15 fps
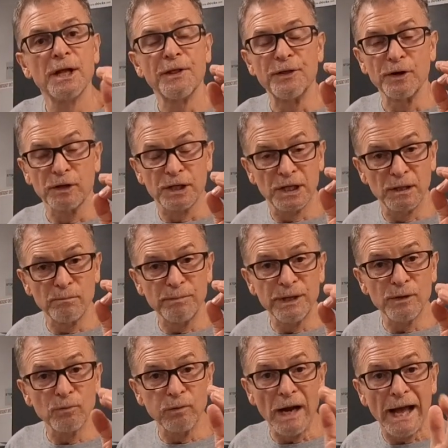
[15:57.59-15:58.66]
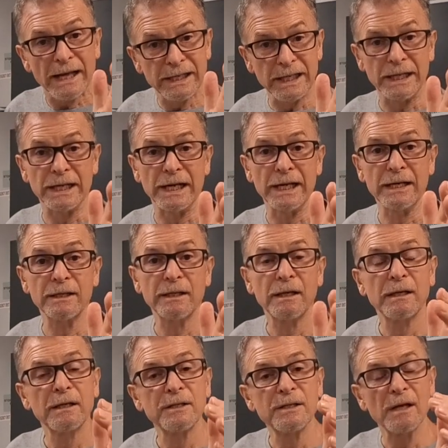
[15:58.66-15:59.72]
There can be red in it,
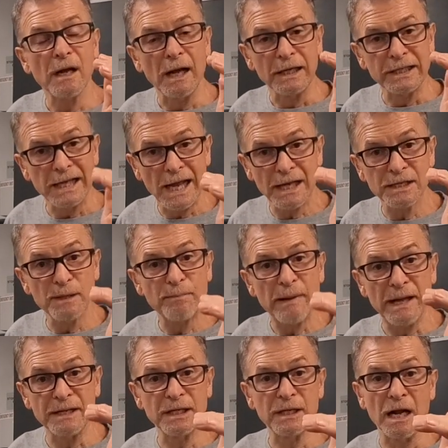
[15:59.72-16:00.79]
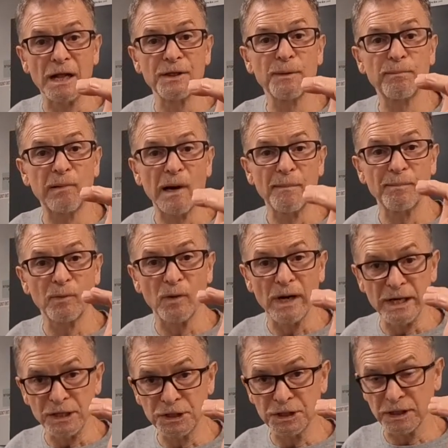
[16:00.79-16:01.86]
again depending on the
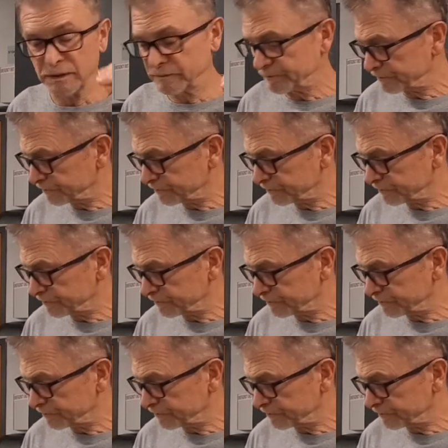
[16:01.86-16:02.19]
preparation.